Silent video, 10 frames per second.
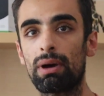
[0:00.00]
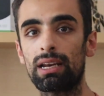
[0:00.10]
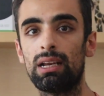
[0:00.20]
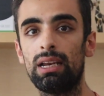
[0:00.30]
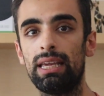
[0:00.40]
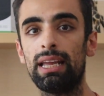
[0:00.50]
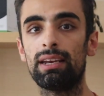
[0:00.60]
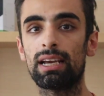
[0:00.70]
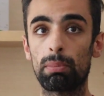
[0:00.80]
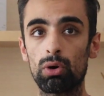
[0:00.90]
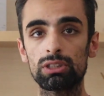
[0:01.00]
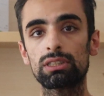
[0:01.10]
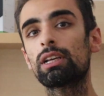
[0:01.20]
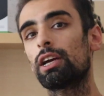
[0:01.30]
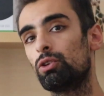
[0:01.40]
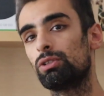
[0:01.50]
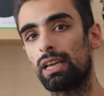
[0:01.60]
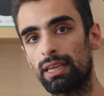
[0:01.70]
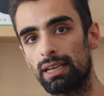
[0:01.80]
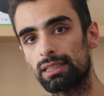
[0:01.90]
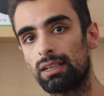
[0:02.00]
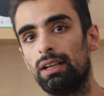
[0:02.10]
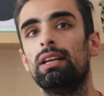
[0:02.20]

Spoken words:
manually index the post and you say yes.